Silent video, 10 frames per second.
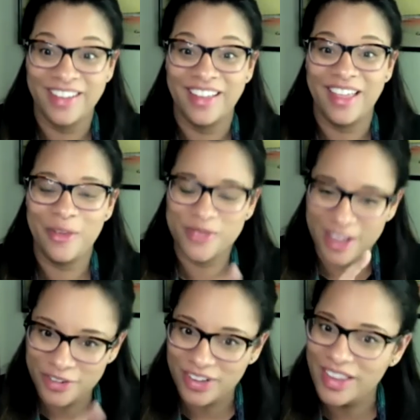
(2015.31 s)
he was
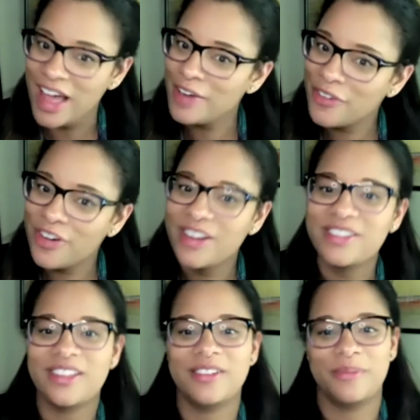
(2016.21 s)
under a lot of
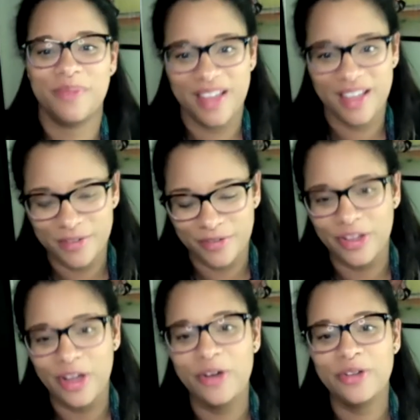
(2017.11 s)
criticism because of
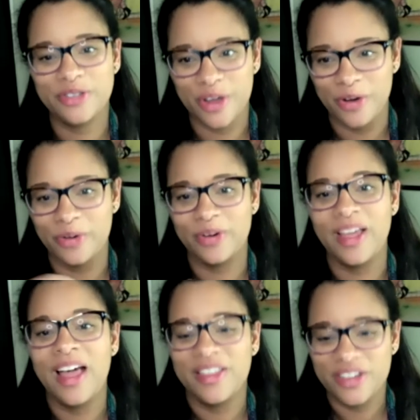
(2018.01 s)
loans owed
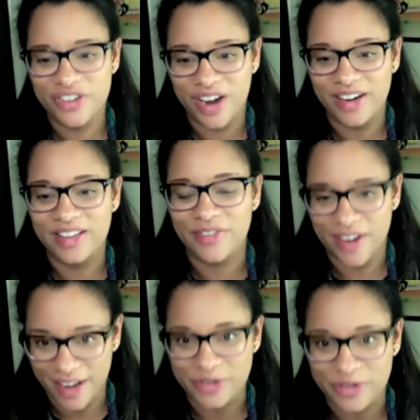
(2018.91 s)
to Chinese
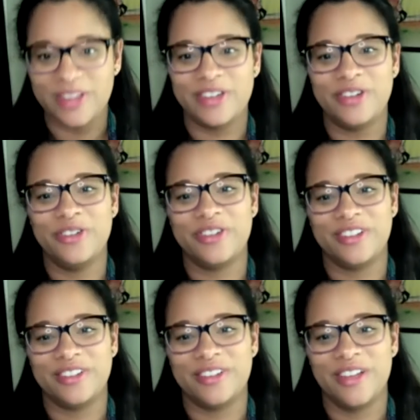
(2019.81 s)
financial
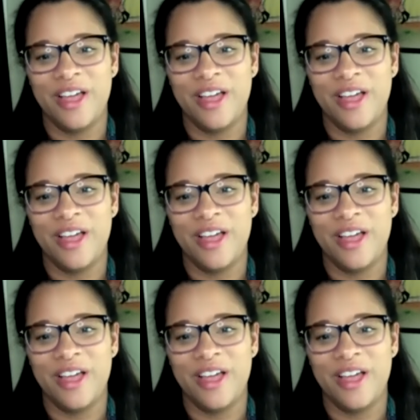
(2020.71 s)
institutions.